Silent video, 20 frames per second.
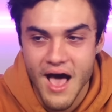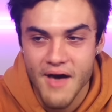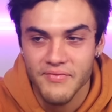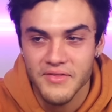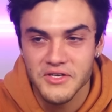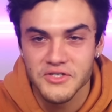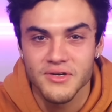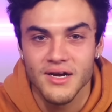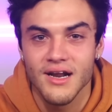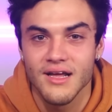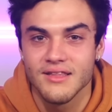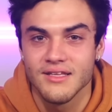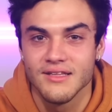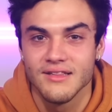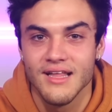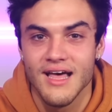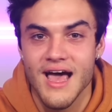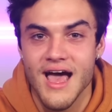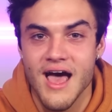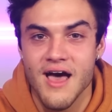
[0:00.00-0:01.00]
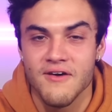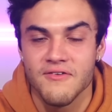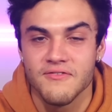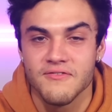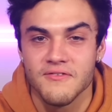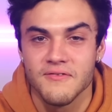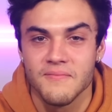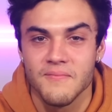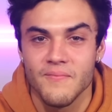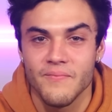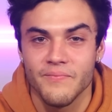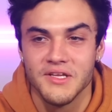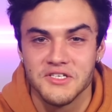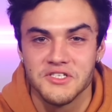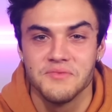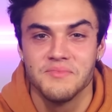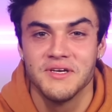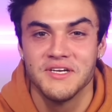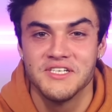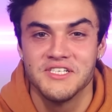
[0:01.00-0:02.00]
I have to try not to laugh.
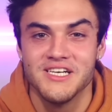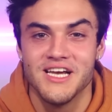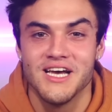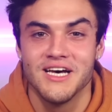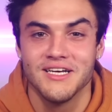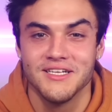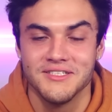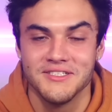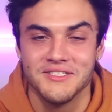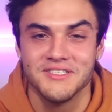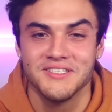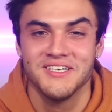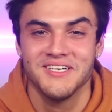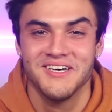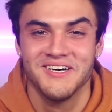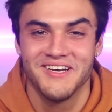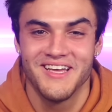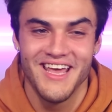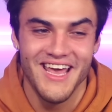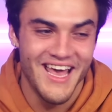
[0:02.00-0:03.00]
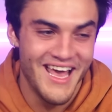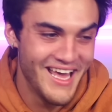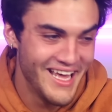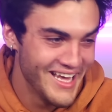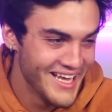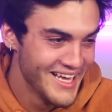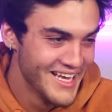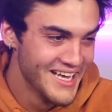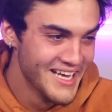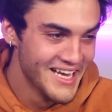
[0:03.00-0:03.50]
This should be a challenge. Okay.